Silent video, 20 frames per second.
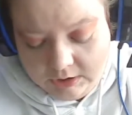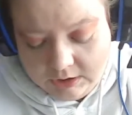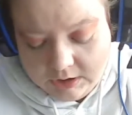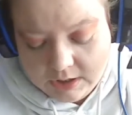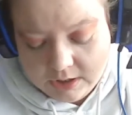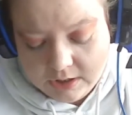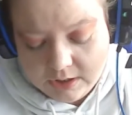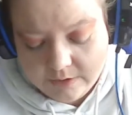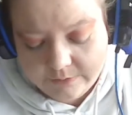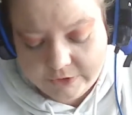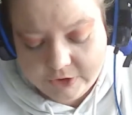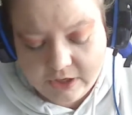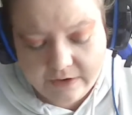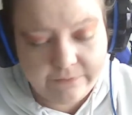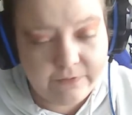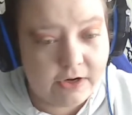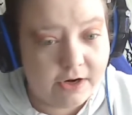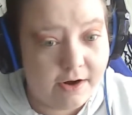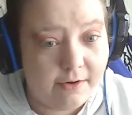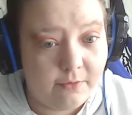I'm trying to
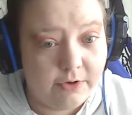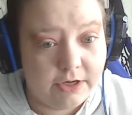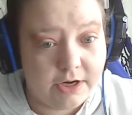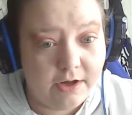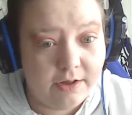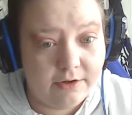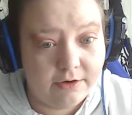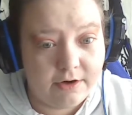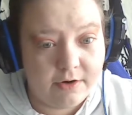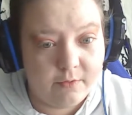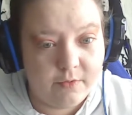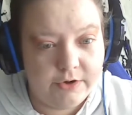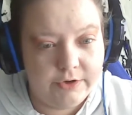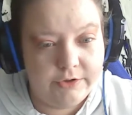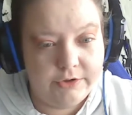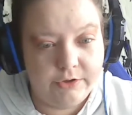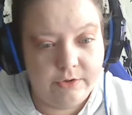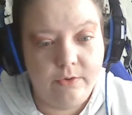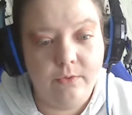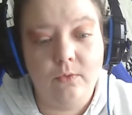figure out what color I want to
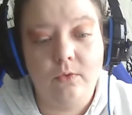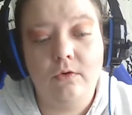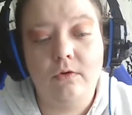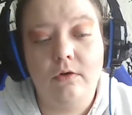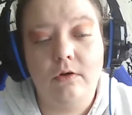do